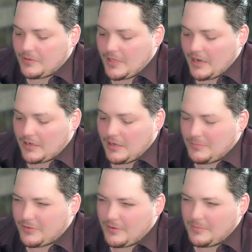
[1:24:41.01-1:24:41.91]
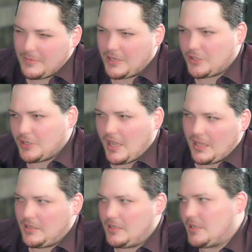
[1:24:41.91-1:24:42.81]
that comes from ancient
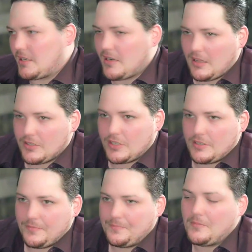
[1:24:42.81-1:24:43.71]
alien technology,